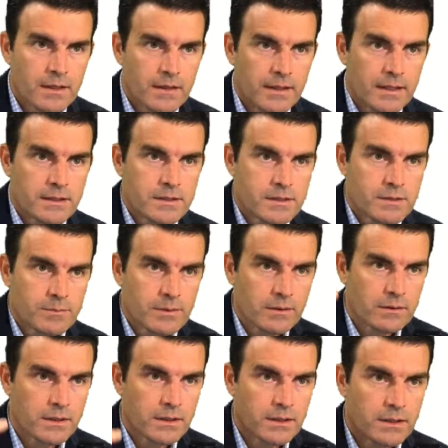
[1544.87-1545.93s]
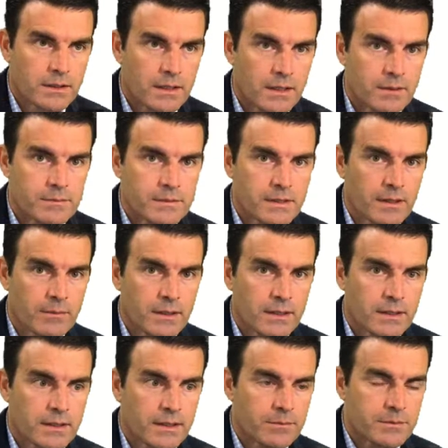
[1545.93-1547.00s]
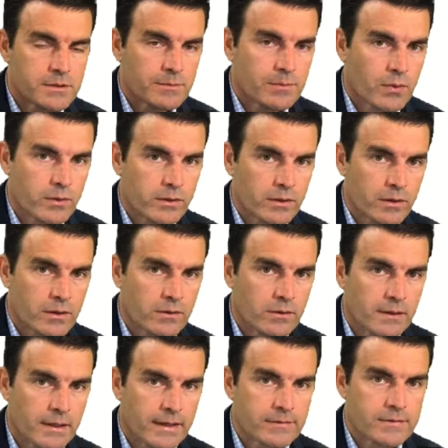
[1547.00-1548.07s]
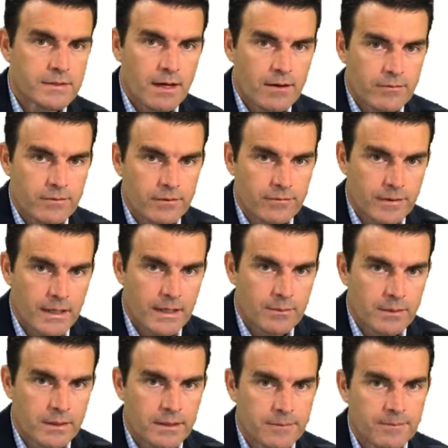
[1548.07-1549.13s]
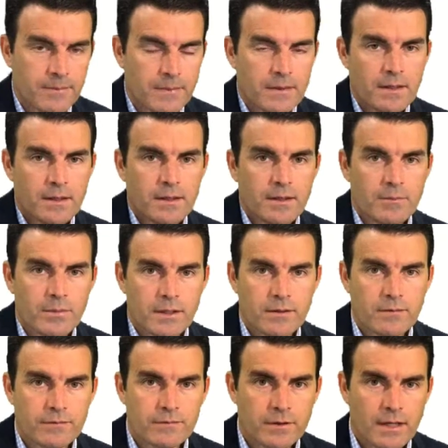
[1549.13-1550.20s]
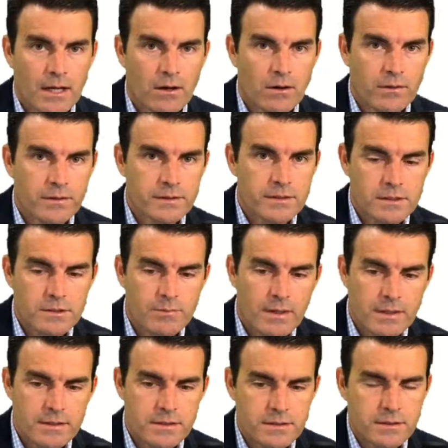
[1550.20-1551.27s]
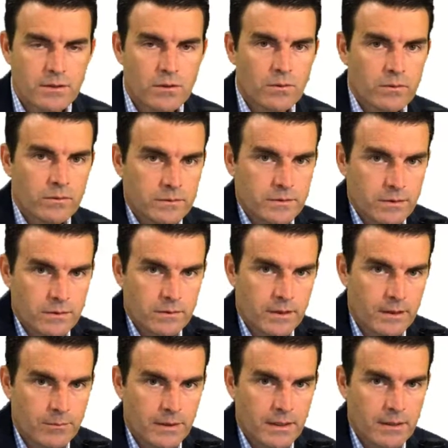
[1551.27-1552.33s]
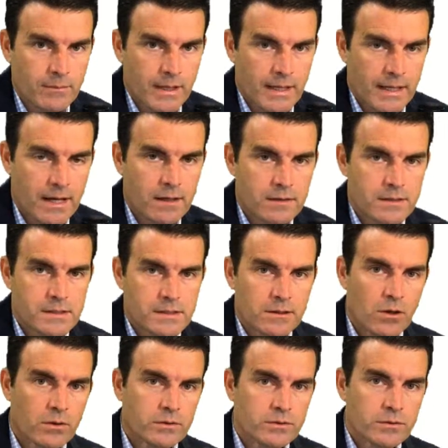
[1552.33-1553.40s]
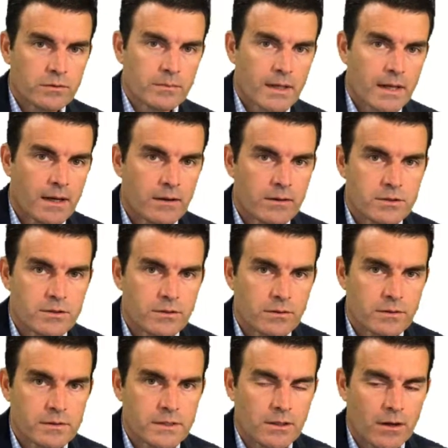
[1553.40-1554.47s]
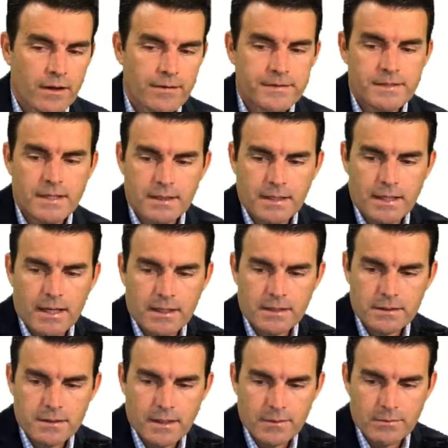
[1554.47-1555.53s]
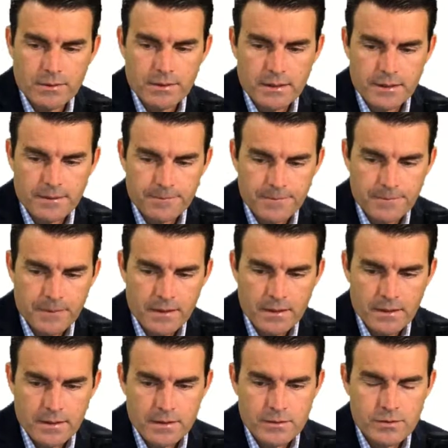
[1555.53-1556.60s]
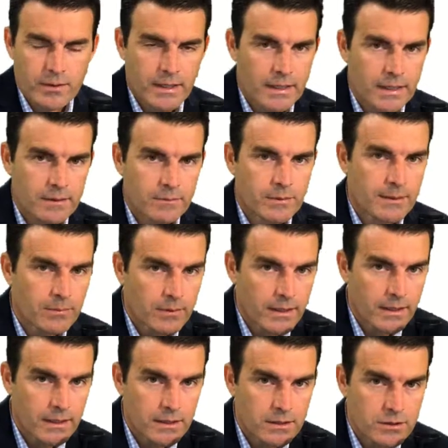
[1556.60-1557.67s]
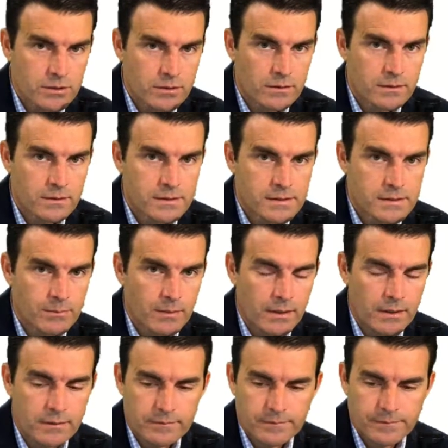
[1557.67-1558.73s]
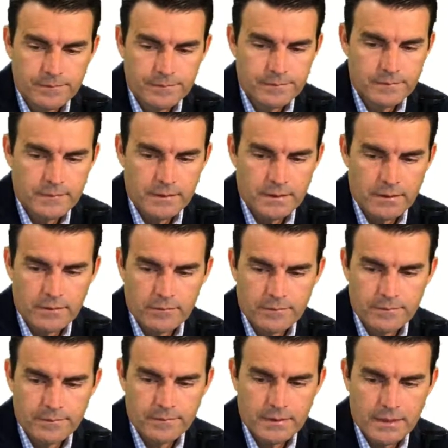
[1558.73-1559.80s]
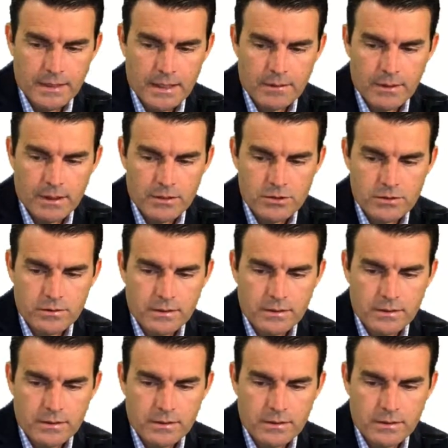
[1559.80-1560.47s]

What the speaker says: disability income's coming in to help support your current lifestyle for the family, but if you got all these expenses going, turn around and paying back out, this long-term care insurance can offset that type of thing. So again, people hate insurance, but you got to make sure you